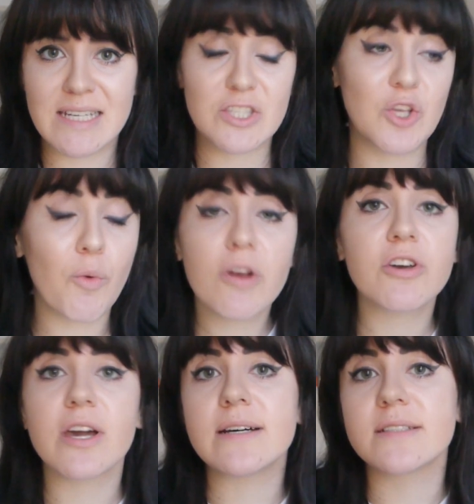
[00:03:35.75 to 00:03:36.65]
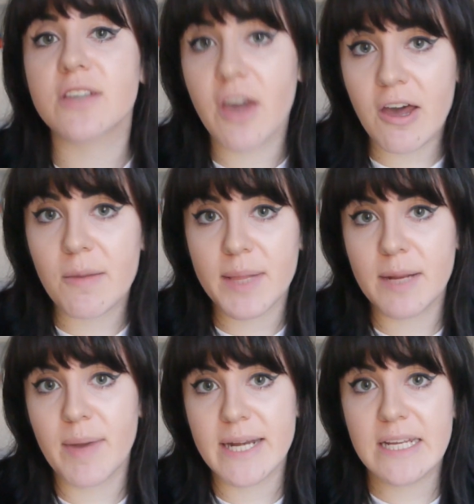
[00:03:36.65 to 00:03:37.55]
and so one of the girls, Kurt,
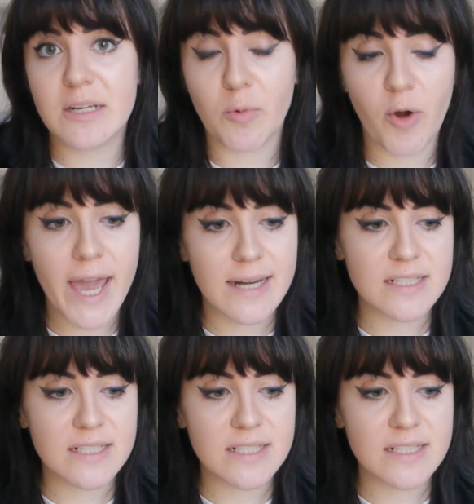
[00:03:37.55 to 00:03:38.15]
played by Nina Moran,